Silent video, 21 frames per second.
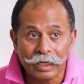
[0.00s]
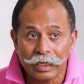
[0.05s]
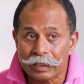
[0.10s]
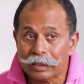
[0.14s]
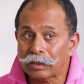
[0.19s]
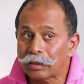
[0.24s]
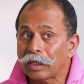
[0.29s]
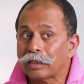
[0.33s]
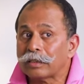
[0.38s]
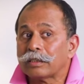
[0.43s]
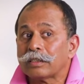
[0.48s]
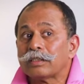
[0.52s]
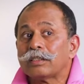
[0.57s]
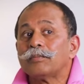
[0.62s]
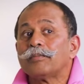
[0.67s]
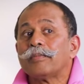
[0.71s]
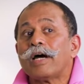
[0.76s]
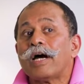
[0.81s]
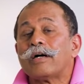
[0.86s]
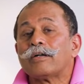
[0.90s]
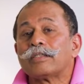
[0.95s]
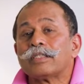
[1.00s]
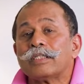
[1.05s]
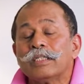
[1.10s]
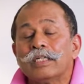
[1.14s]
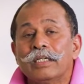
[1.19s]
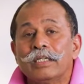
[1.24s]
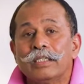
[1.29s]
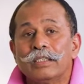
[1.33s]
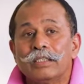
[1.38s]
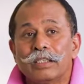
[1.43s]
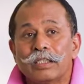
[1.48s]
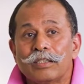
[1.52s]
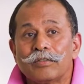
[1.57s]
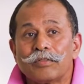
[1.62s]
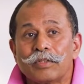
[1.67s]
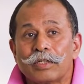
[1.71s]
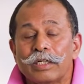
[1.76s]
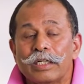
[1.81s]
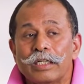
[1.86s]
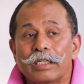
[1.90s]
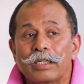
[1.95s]
It's not just about
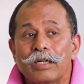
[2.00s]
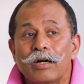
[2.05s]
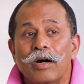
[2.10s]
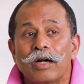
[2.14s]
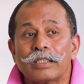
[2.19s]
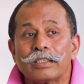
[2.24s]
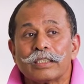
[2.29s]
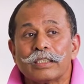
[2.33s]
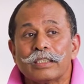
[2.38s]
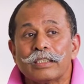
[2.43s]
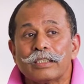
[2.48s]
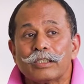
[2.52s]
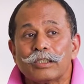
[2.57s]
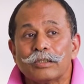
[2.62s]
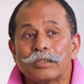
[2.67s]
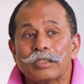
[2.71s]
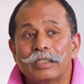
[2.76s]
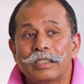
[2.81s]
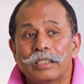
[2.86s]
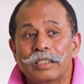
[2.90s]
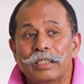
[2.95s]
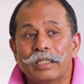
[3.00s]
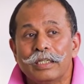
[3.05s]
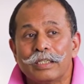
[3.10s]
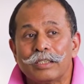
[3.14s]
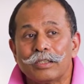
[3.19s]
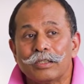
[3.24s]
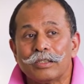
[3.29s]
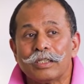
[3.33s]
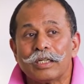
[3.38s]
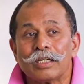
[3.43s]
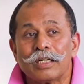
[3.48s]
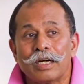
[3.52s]
delivering content to the